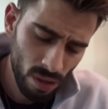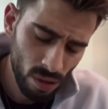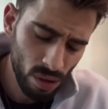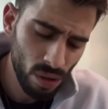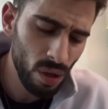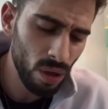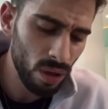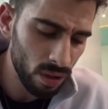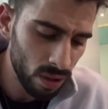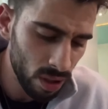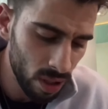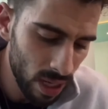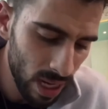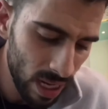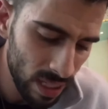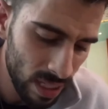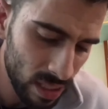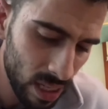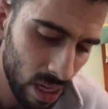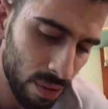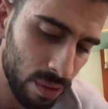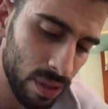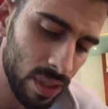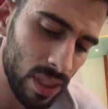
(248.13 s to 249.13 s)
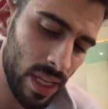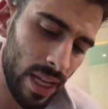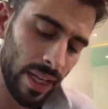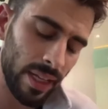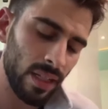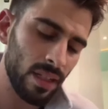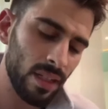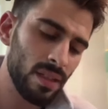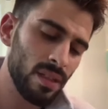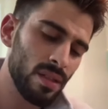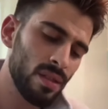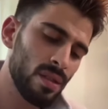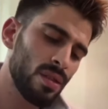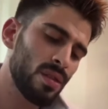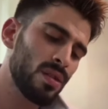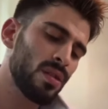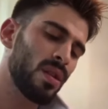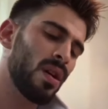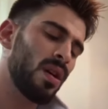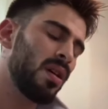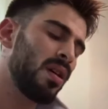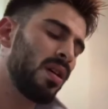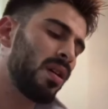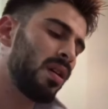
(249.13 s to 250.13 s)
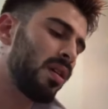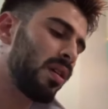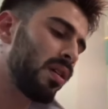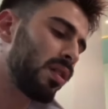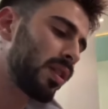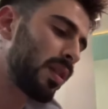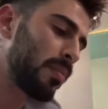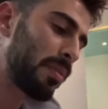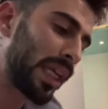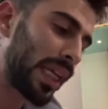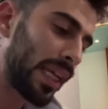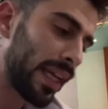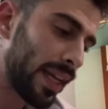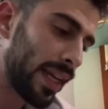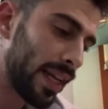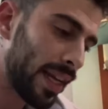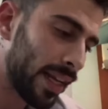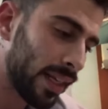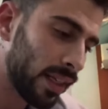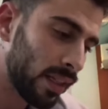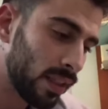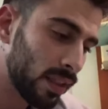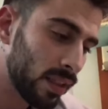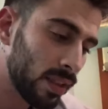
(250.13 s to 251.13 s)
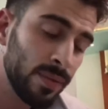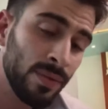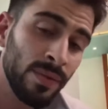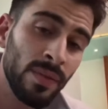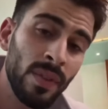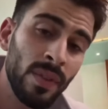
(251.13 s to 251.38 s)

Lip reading: So, as I was saying, so the beginning,